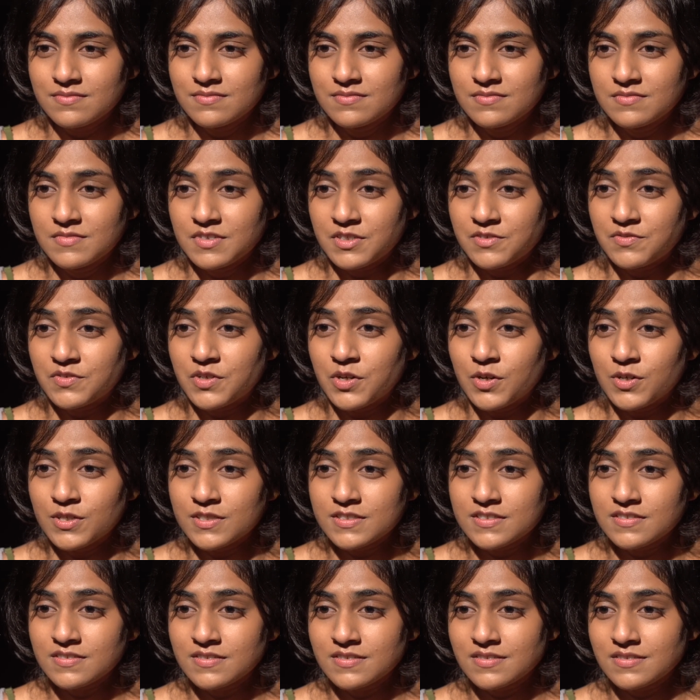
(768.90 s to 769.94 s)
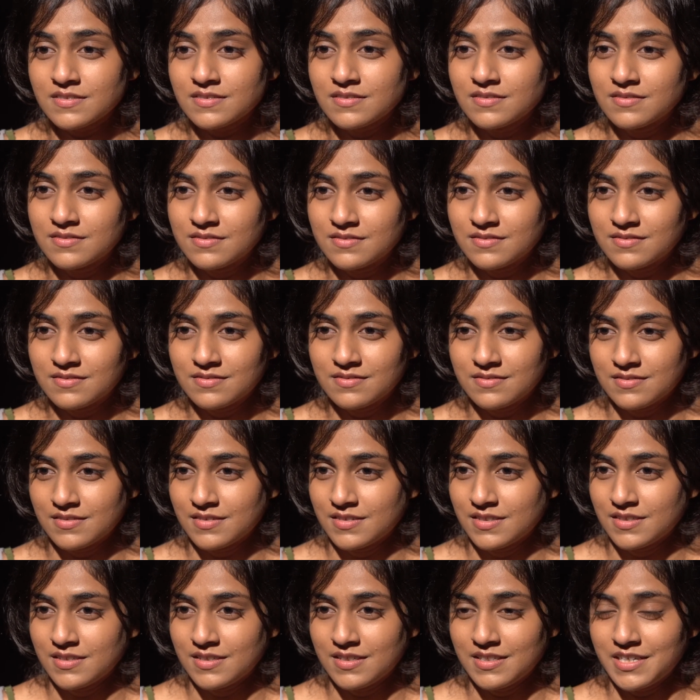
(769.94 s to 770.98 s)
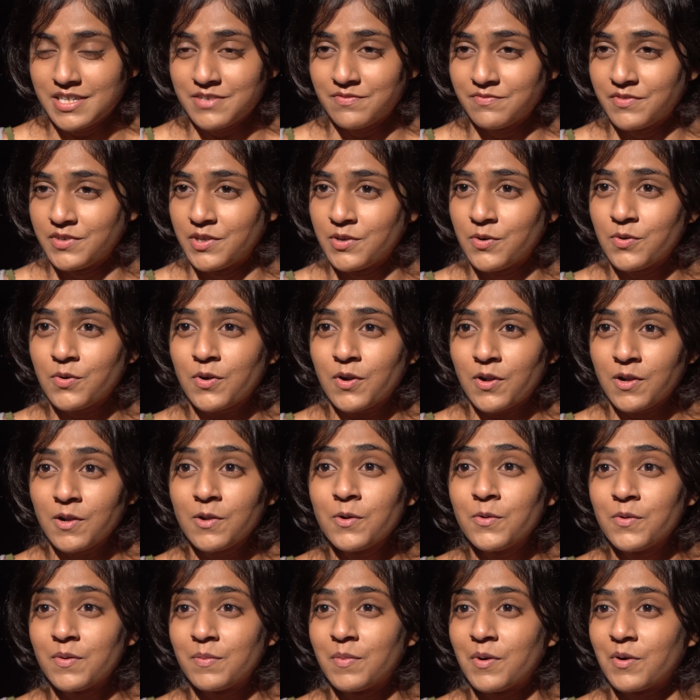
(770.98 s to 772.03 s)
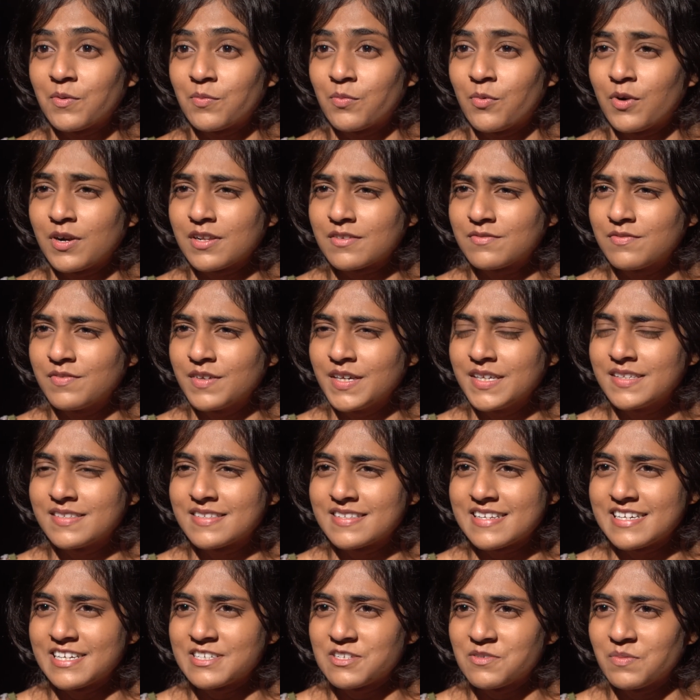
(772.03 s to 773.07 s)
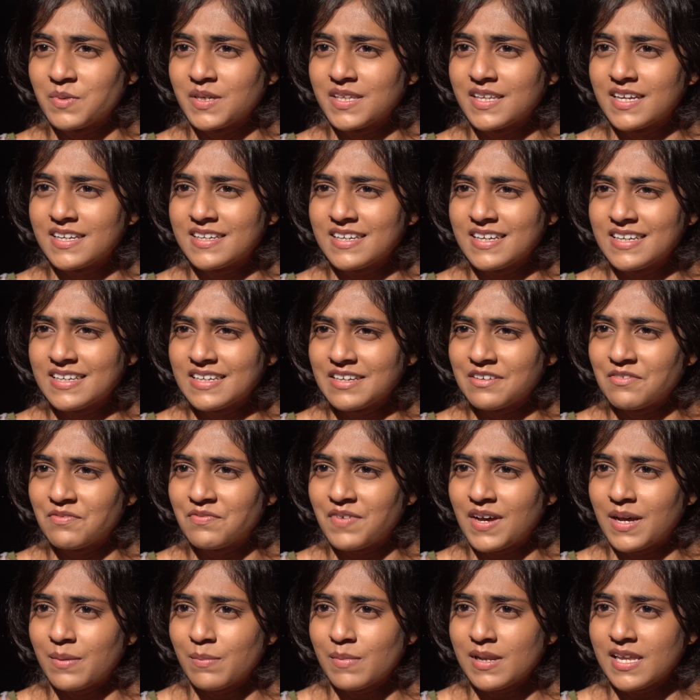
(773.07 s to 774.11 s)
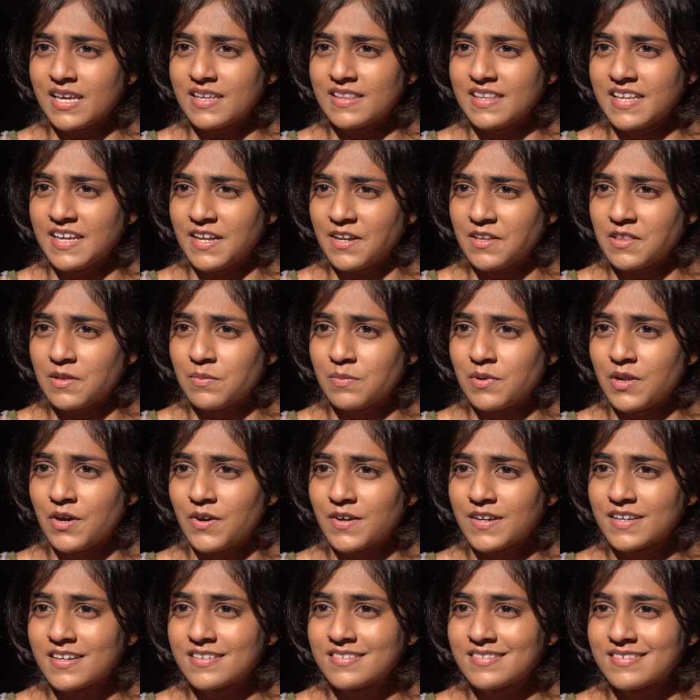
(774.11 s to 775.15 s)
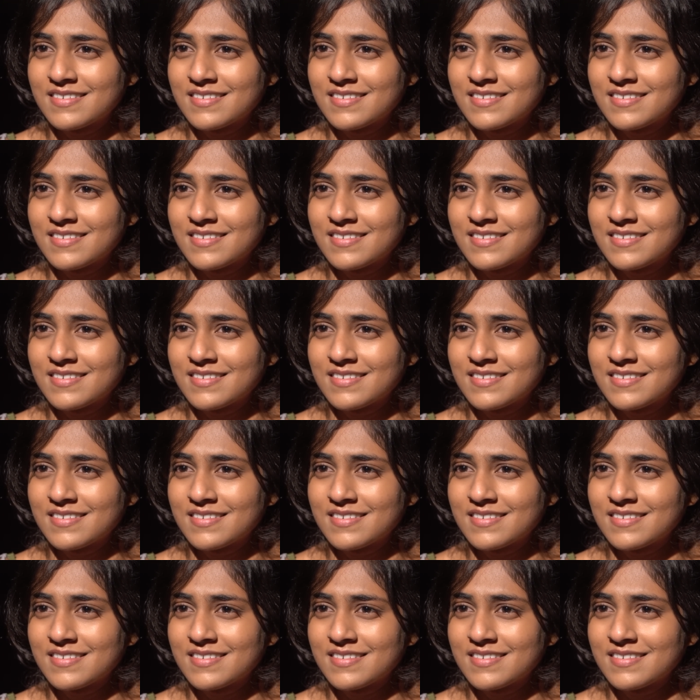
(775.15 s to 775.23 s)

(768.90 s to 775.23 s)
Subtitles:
But of course, I have no clue about what it feels like to be that Indian family at the end of the block.